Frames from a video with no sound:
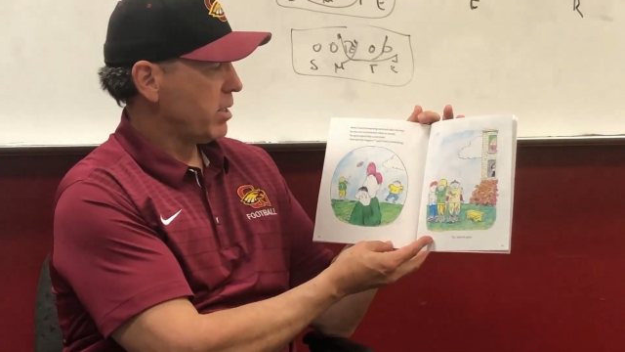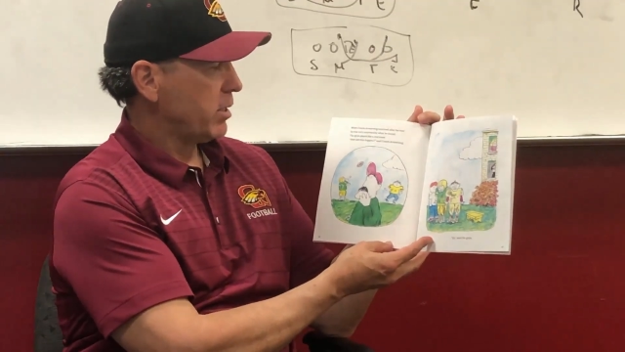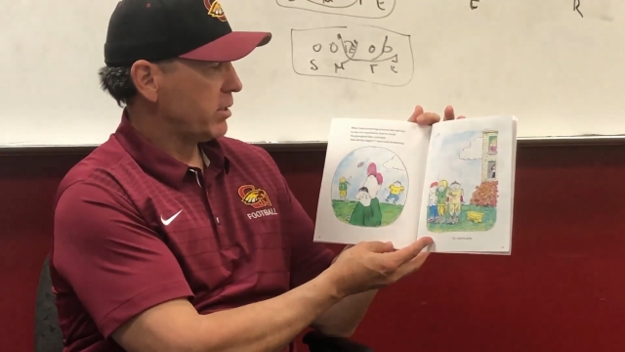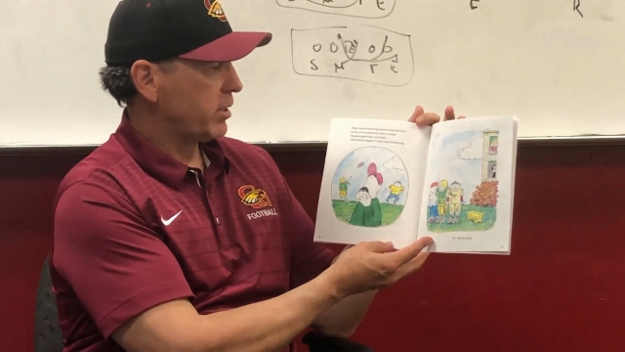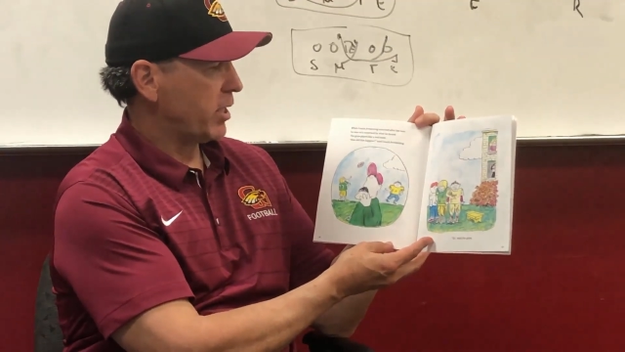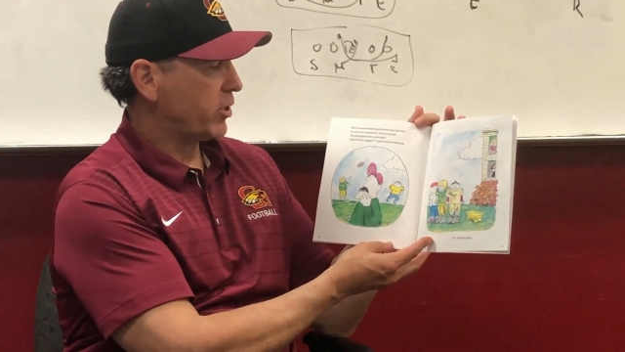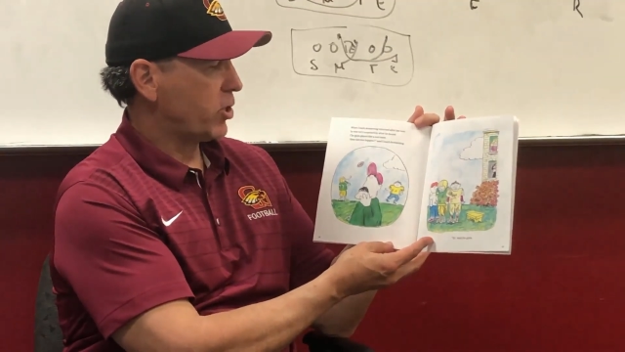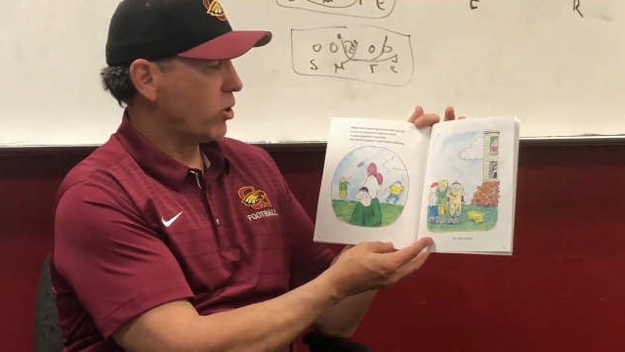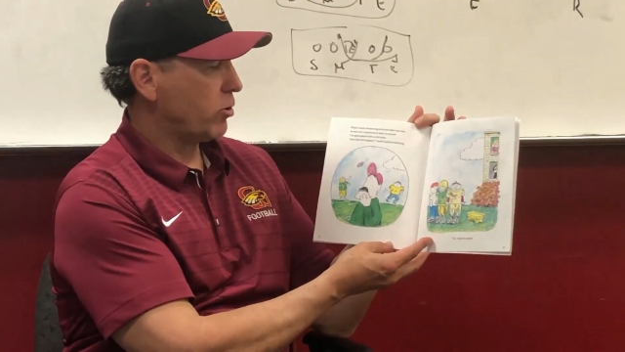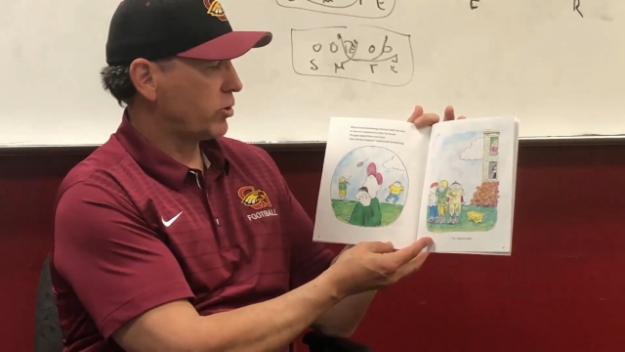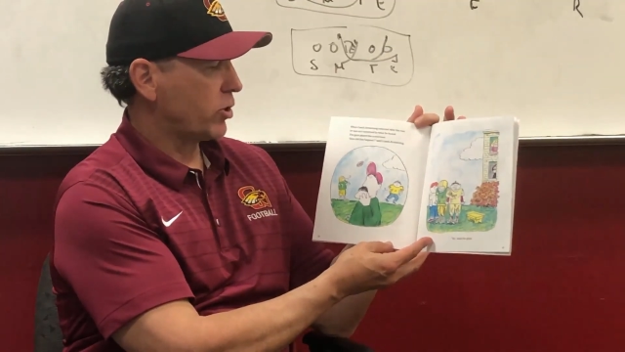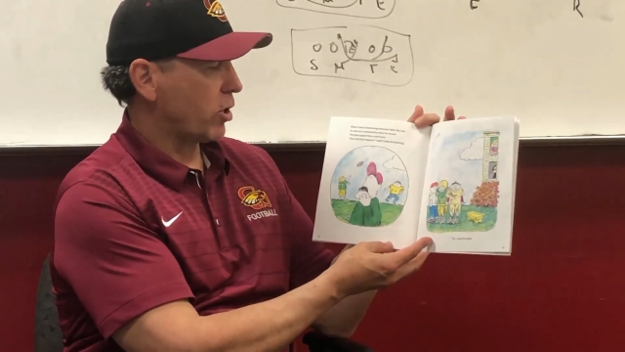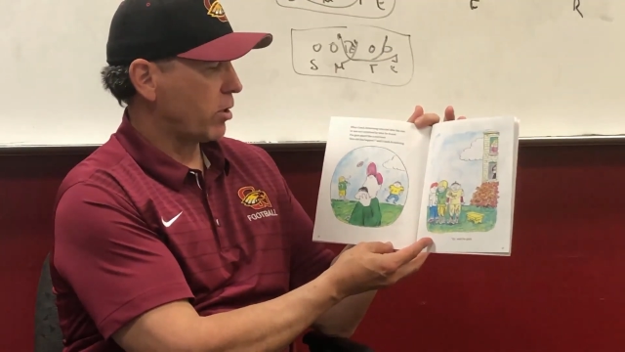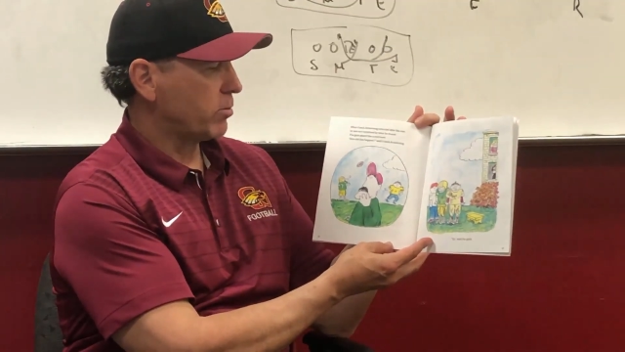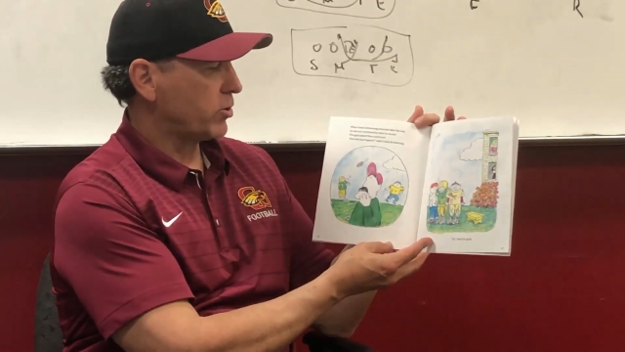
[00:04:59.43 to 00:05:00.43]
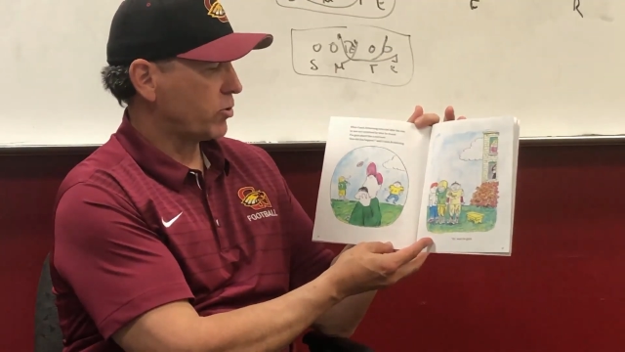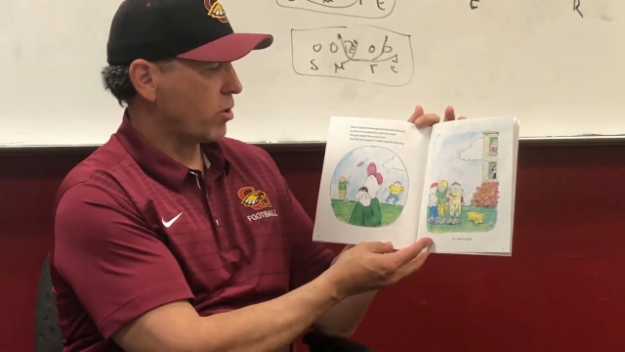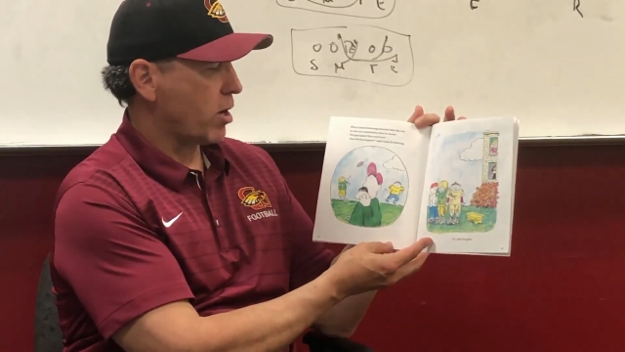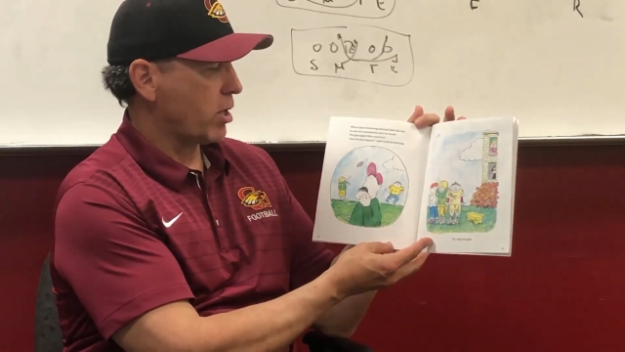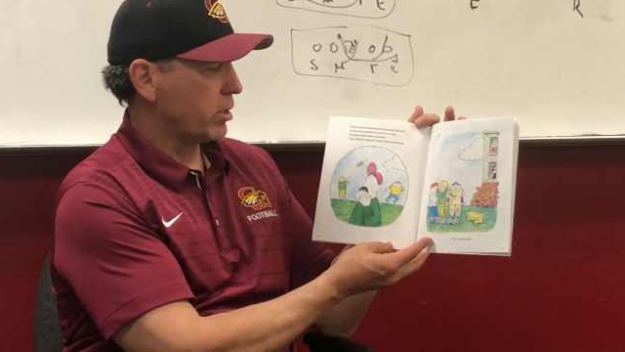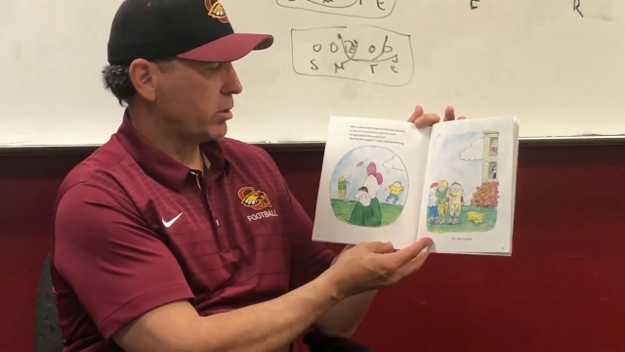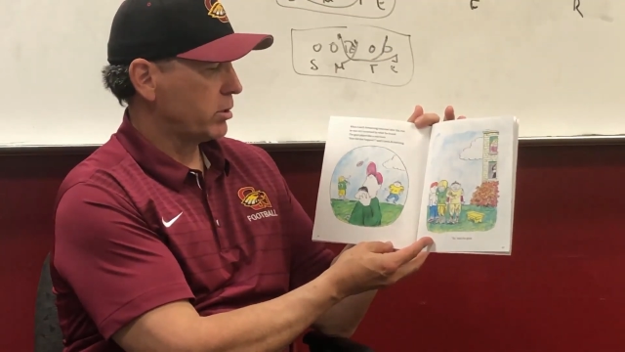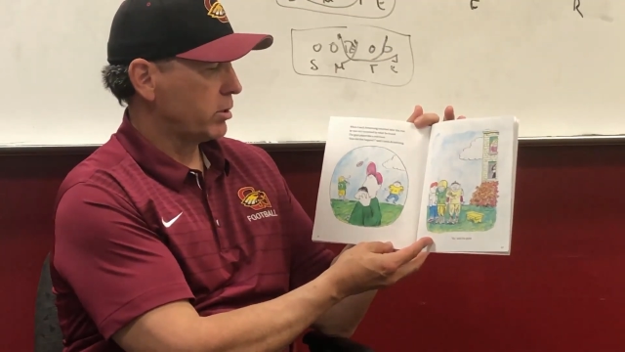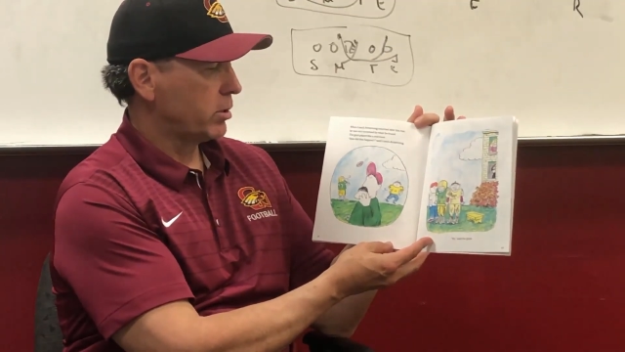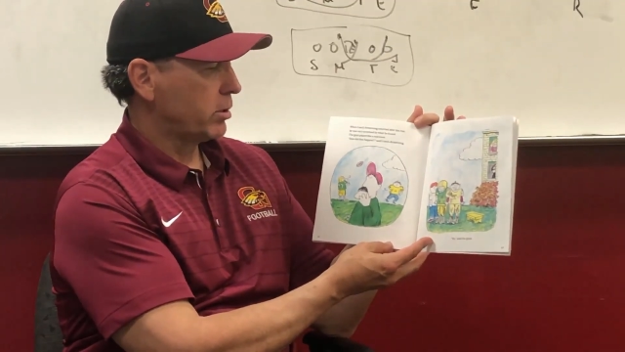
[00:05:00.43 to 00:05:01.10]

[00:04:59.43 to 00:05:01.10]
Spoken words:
said Coach Armstrong.